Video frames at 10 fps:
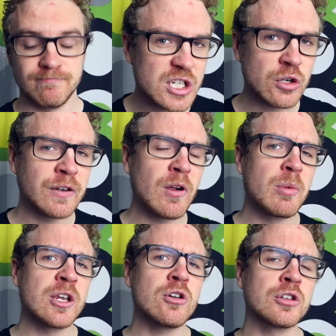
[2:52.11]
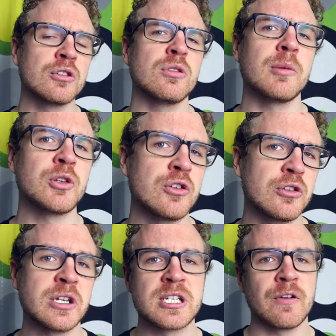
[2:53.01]
So it will be your, up to you
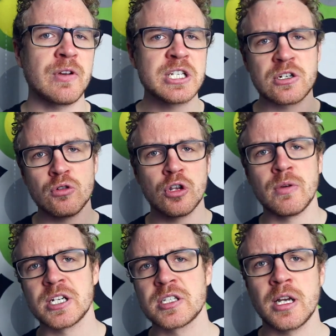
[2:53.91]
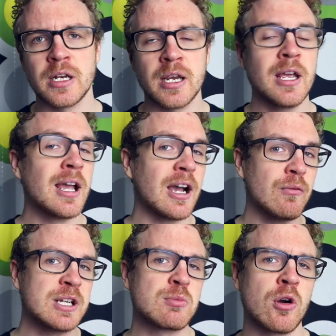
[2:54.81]
to decide which school you want to study
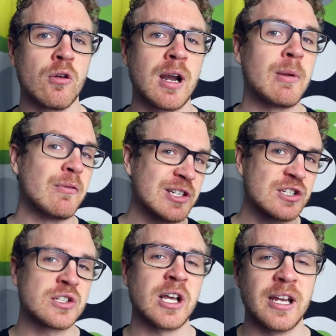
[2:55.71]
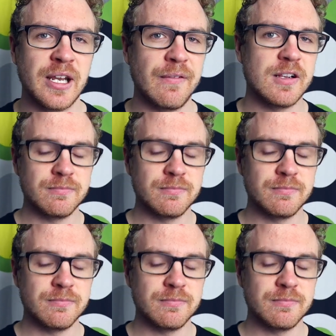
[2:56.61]
and which program and which study level.